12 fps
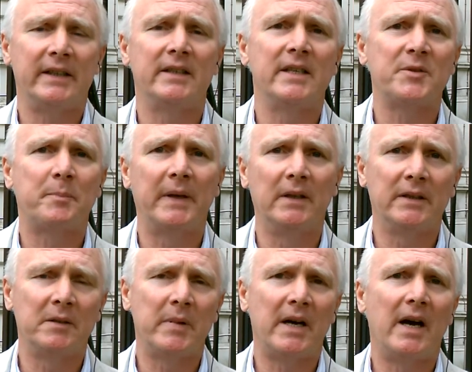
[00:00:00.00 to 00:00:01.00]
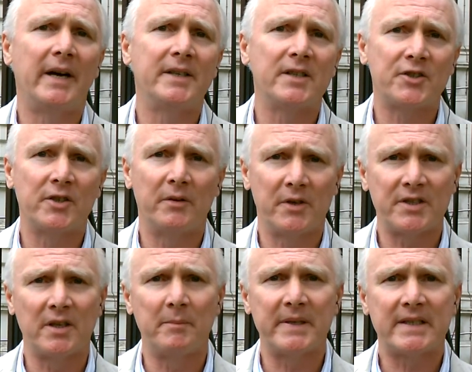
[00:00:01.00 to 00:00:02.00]
in this building behind us, known
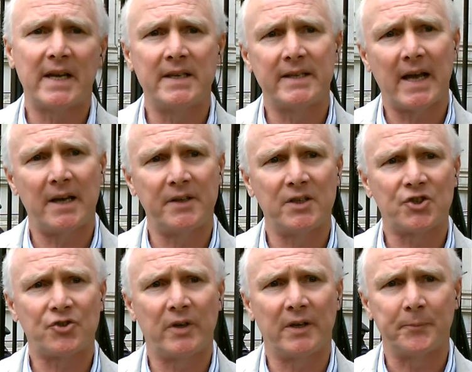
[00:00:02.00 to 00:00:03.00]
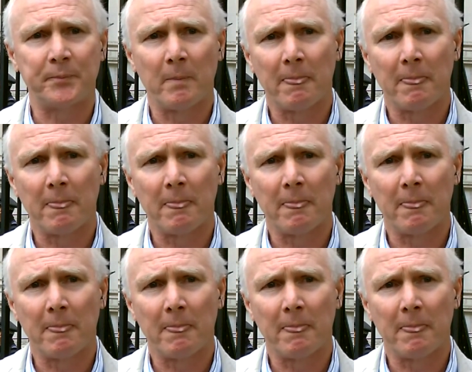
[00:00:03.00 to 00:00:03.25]
as number 10 Downing Street.